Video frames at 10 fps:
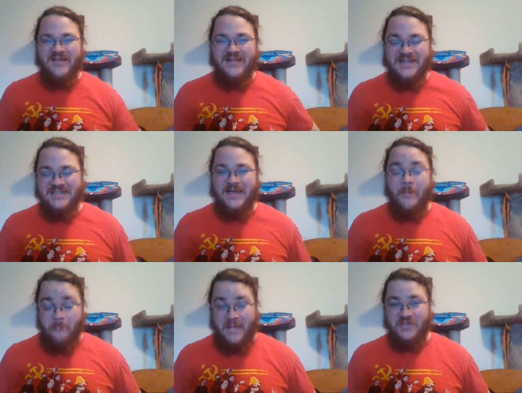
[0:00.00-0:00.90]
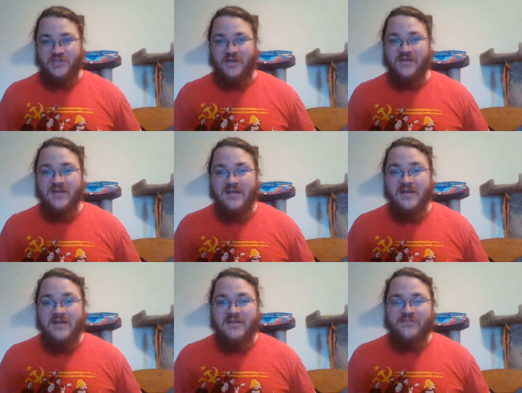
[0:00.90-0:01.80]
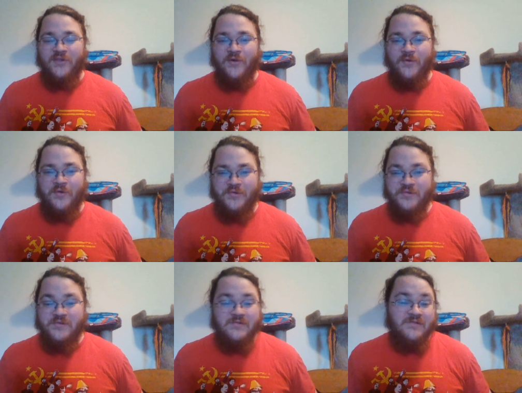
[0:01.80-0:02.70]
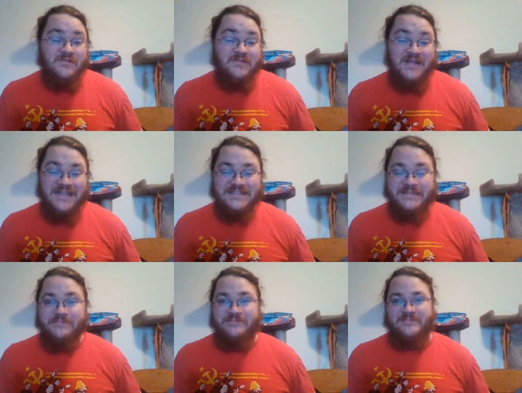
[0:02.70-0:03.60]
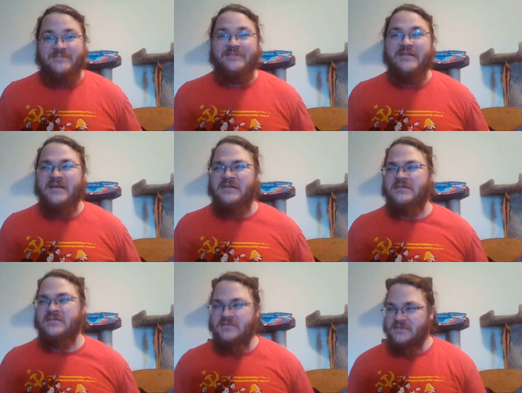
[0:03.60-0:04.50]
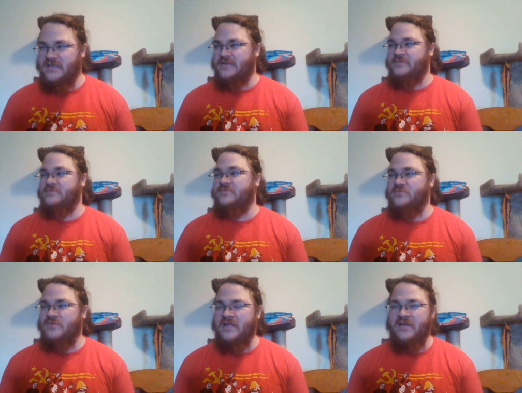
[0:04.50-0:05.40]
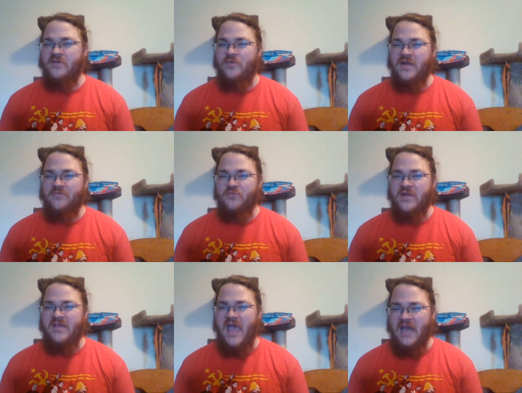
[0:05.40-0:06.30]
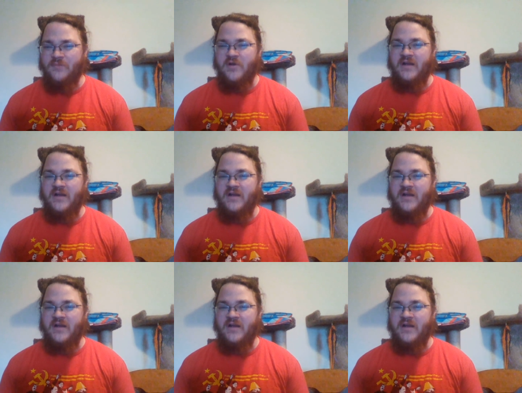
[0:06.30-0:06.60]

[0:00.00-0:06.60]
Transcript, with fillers: that's uh, mentioned. So that's uh, I really don't want to have to recalibrate